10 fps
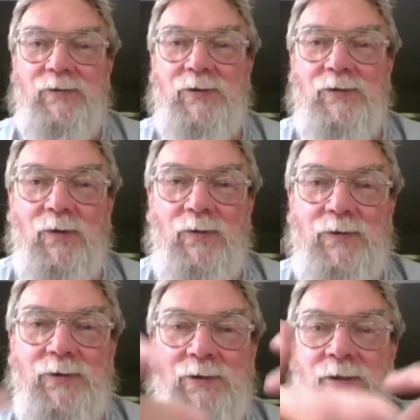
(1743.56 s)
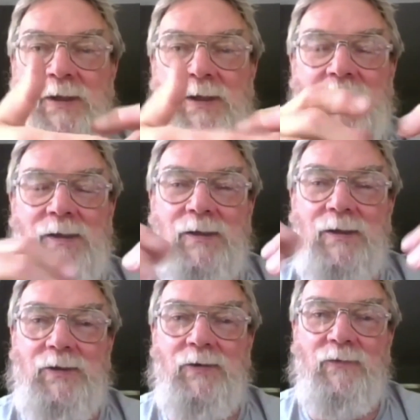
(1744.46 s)
scrolls,
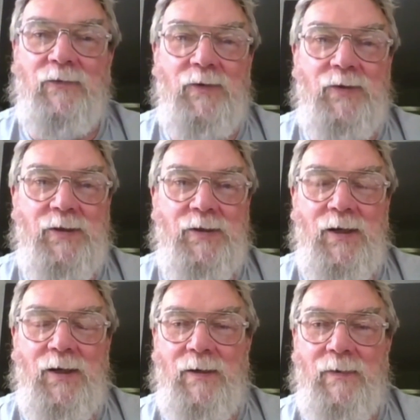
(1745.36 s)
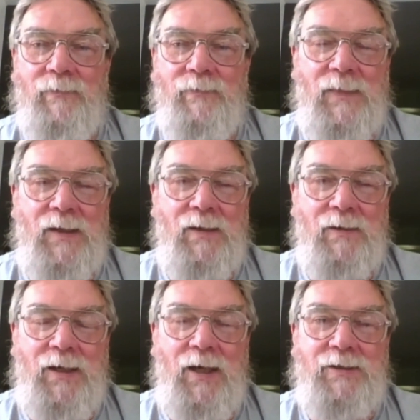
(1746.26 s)
two fluted
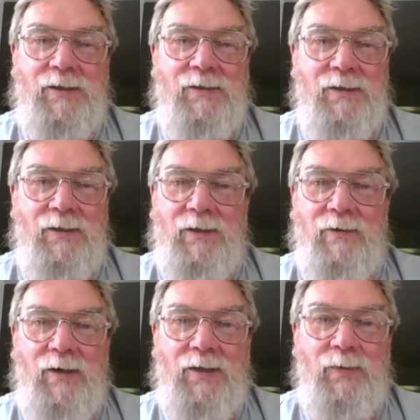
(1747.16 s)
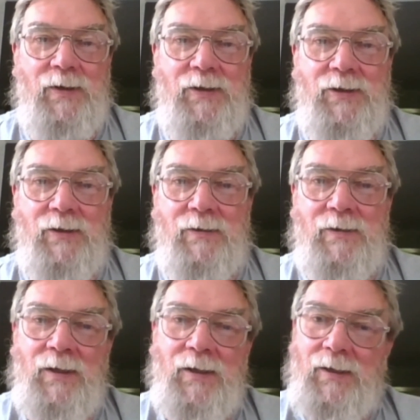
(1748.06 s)
castings that interact with each other.
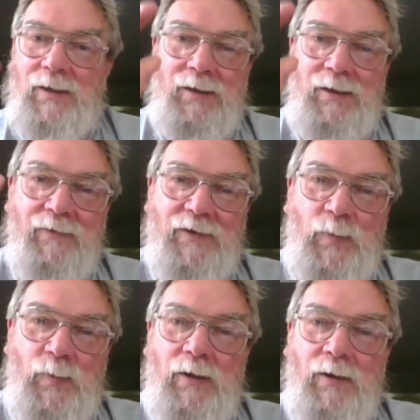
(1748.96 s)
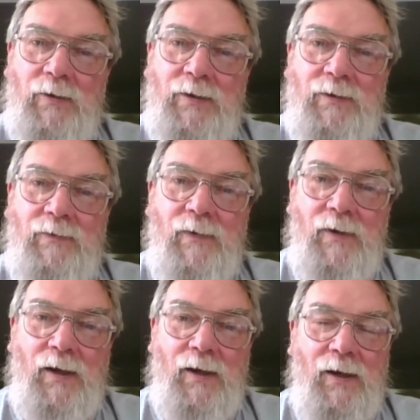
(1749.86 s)
And you have a spring-loaded
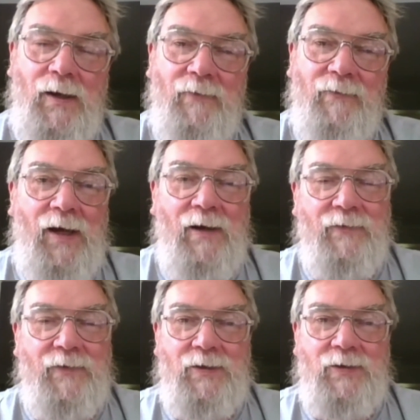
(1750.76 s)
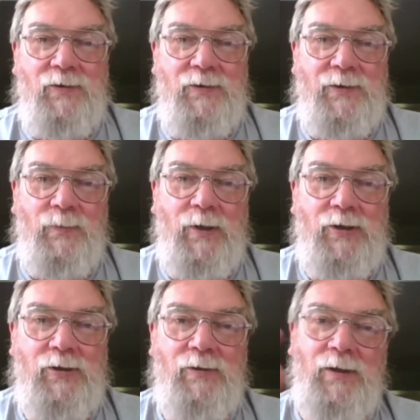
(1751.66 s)
valve that controls the
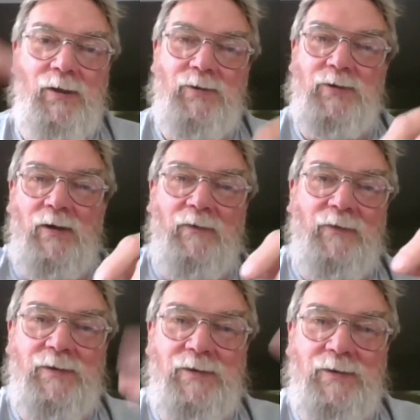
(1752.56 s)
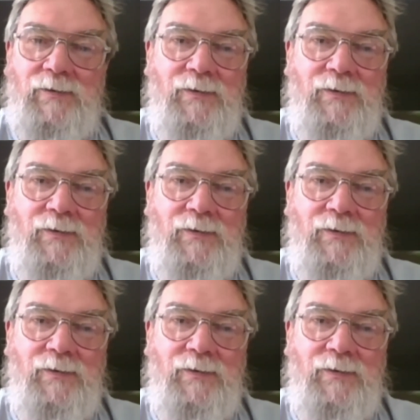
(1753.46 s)
pressure that goes off into